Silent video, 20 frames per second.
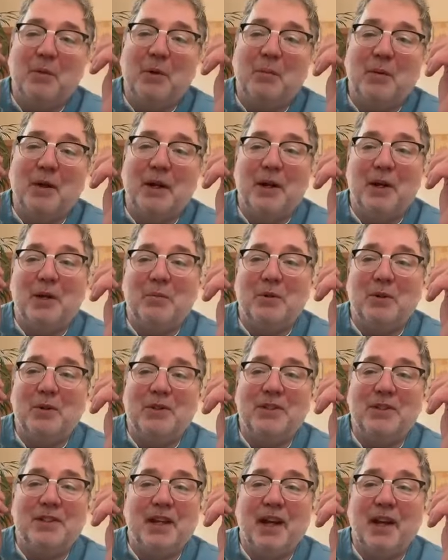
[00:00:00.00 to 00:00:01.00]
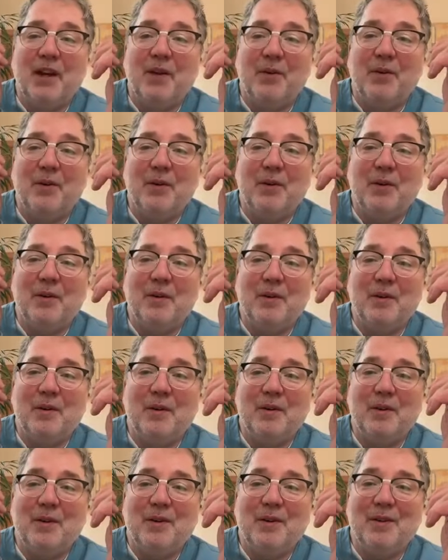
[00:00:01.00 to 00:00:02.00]
put my elbows down
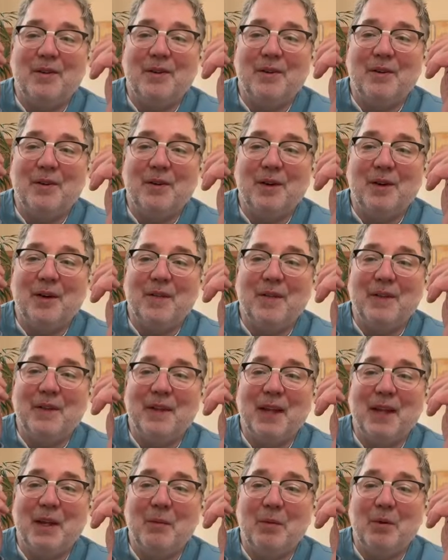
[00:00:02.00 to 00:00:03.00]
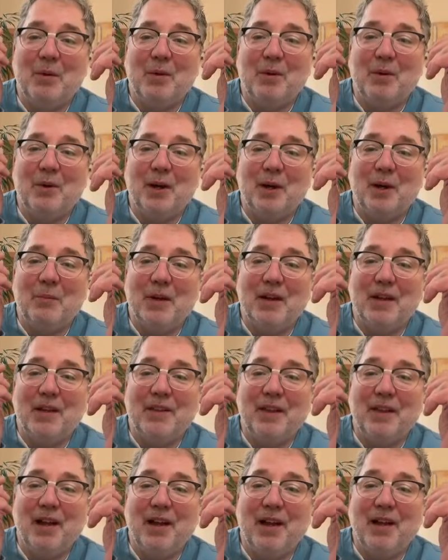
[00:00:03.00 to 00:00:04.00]
on the table or on my
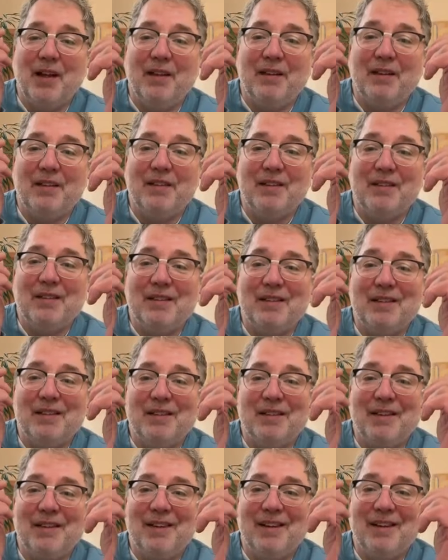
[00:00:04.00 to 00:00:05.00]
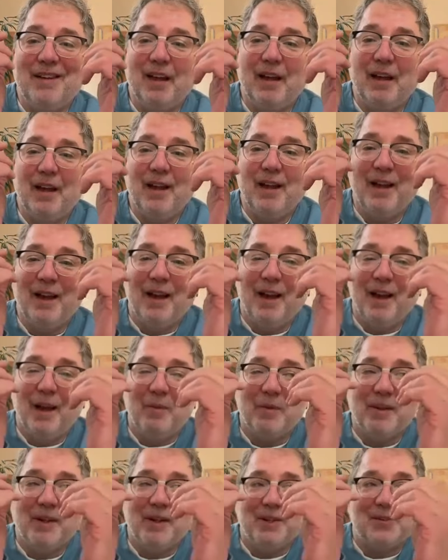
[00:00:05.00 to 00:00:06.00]
thighs.
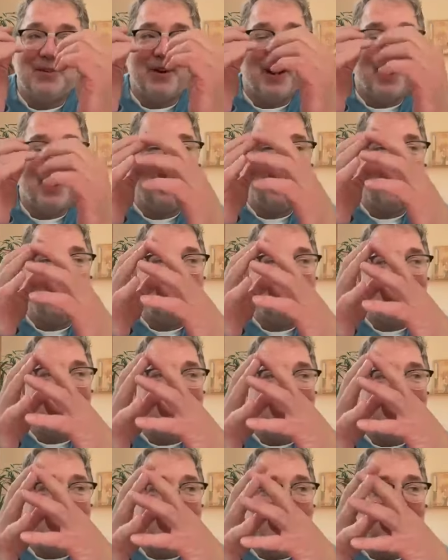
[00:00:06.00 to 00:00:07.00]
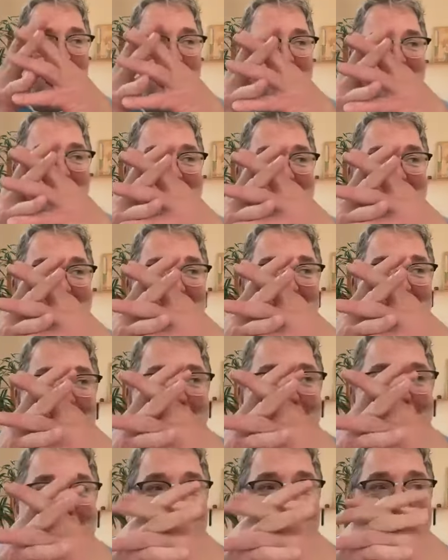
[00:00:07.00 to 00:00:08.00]
I'm gonna try to go, wait, you twisted
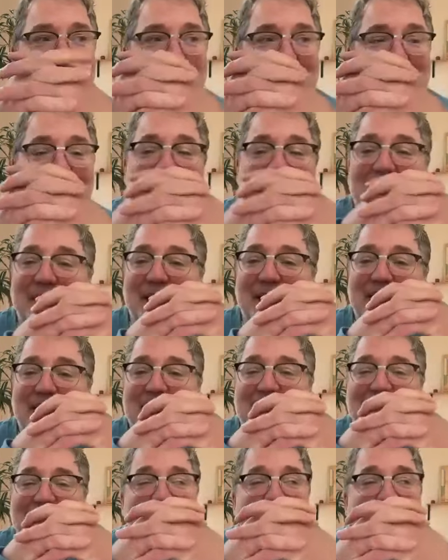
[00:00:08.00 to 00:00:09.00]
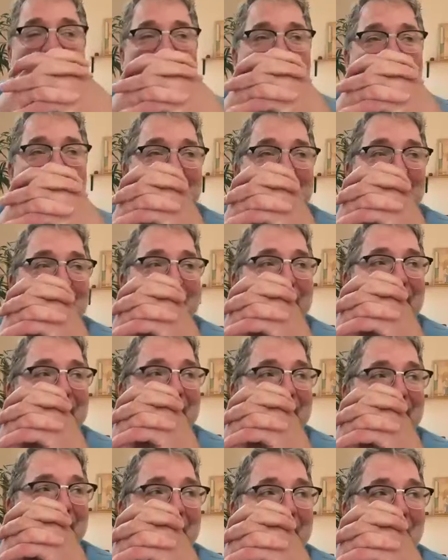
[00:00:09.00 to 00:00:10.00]
way better to the left than the right.
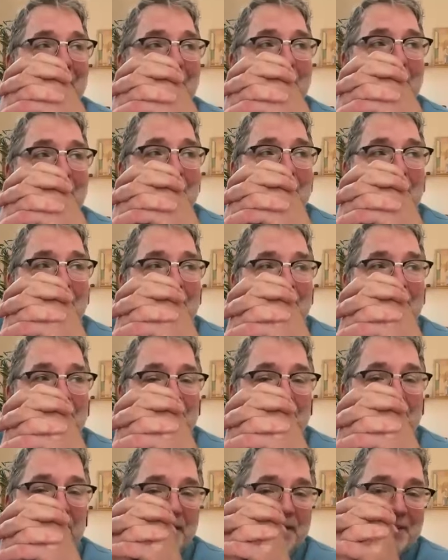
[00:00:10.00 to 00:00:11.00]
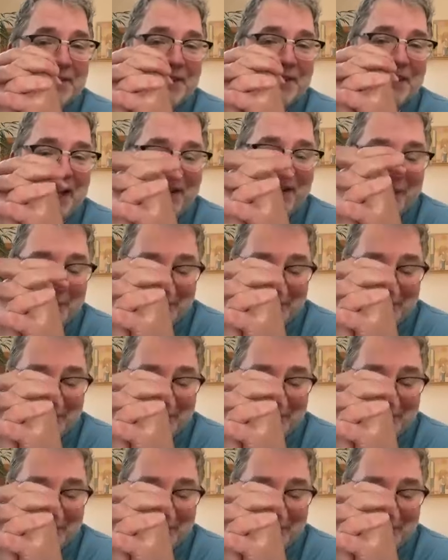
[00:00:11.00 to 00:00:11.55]
So now